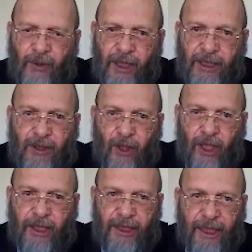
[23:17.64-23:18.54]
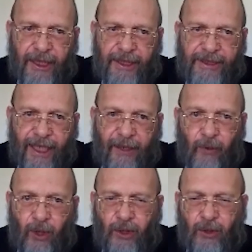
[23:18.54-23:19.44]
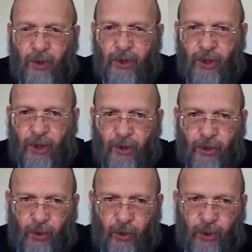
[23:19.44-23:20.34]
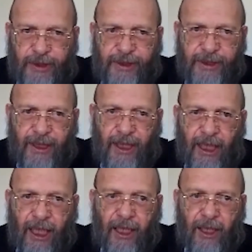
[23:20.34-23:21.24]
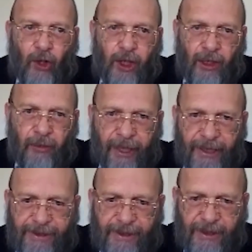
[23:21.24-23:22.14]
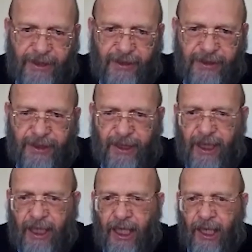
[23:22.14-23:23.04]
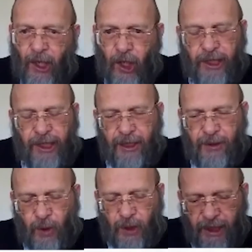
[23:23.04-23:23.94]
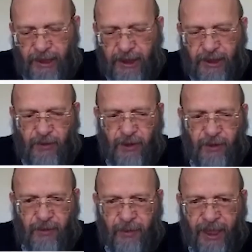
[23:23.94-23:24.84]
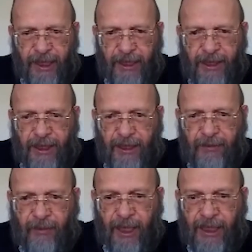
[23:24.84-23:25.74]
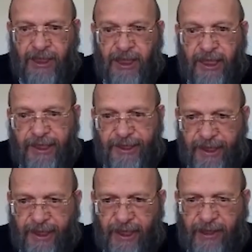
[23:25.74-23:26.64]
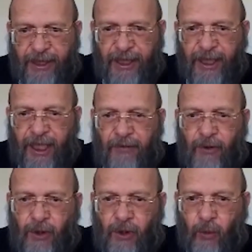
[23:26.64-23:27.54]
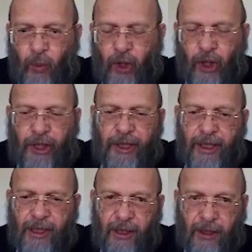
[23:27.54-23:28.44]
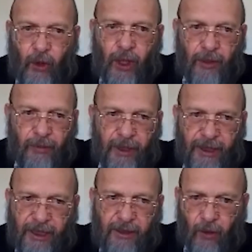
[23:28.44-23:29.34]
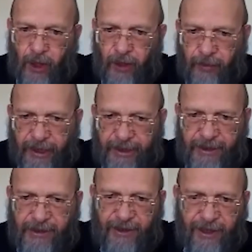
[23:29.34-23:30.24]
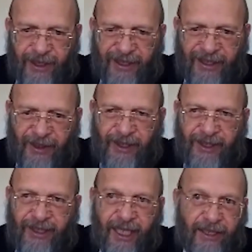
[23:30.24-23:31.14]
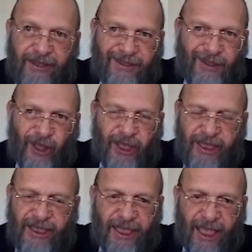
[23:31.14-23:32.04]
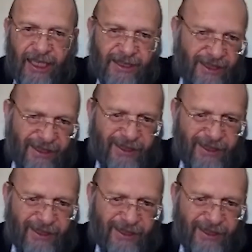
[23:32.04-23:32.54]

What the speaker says: with these coordinates, I want to introduce a local basis. All the calculations will make it much easier if you work in this local basis. That's only the last